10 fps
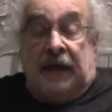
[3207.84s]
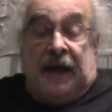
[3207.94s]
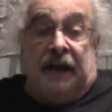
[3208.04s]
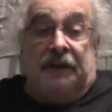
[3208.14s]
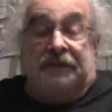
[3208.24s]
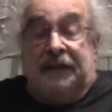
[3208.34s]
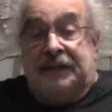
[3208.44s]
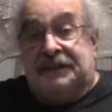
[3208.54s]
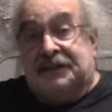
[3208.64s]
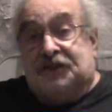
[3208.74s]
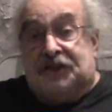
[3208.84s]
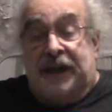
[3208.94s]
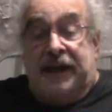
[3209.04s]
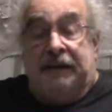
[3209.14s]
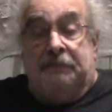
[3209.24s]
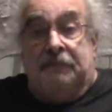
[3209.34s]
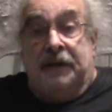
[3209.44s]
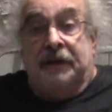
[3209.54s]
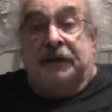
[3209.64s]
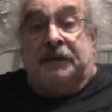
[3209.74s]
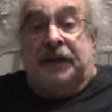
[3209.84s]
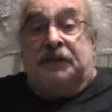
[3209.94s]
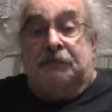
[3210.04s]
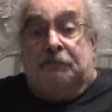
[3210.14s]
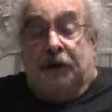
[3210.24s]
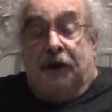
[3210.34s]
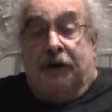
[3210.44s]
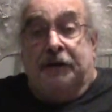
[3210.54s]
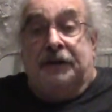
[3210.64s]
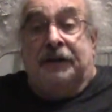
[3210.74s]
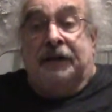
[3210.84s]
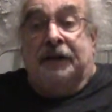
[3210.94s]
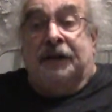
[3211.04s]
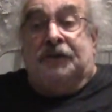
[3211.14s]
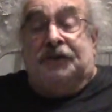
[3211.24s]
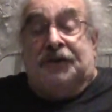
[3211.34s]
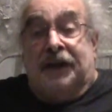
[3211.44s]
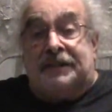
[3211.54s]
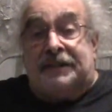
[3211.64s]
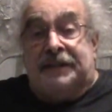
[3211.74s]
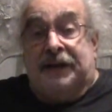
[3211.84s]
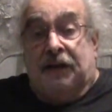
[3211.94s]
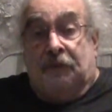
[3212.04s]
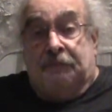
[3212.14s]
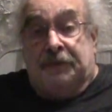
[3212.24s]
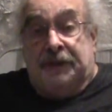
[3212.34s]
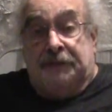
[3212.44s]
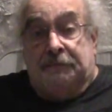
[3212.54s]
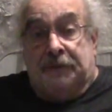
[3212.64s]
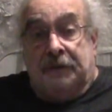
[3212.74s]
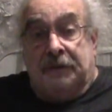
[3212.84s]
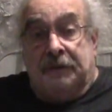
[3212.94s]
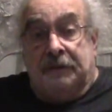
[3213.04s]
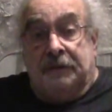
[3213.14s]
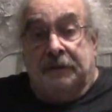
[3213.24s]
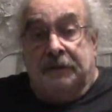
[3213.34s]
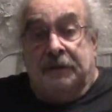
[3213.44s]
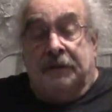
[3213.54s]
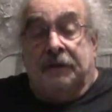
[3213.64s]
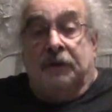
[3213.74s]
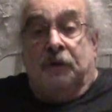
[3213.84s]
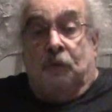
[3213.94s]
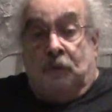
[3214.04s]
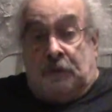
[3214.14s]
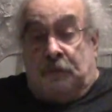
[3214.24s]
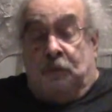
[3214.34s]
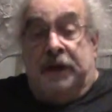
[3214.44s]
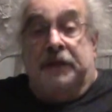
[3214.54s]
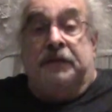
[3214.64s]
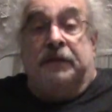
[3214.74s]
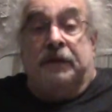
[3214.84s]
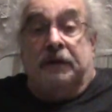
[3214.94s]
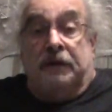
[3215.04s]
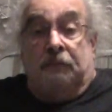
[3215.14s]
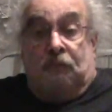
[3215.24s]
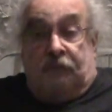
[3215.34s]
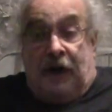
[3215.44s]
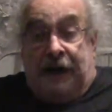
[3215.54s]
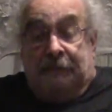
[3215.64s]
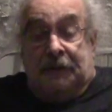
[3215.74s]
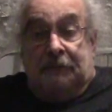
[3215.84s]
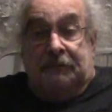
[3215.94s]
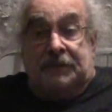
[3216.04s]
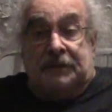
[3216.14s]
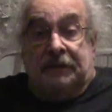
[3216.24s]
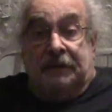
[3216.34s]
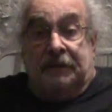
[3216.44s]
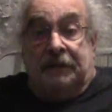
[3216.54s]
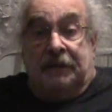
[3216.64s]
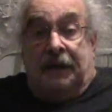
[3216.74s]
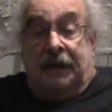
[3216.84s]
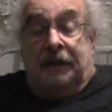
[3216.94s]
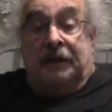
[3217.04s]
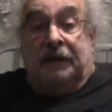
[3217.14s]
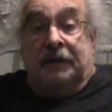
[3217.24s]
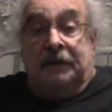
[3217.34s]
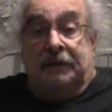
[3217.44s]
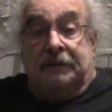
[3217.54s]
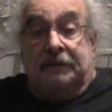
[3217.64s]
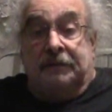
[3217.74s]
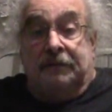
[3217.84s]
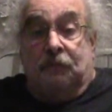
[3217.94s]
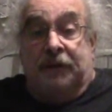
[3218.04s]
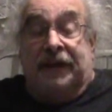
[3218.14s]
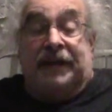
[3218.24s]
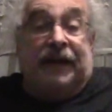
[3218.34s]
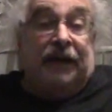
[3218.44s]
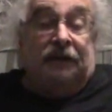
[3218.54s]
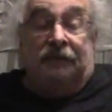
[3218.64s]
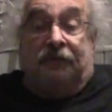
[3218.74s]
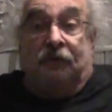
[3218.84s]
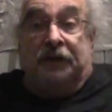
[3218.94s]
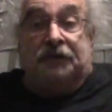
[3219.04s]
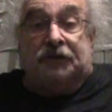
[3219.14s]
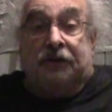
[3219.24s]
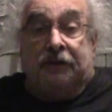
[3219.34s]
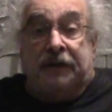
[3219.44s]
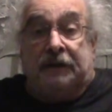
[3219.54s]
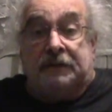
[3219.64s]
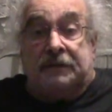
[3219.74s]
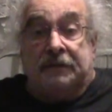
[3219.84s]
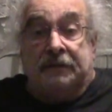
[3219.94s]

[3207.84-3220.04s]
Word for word: And I think it's a shame that the bar doesn't help people with problems uh, when they can't afford attorneys.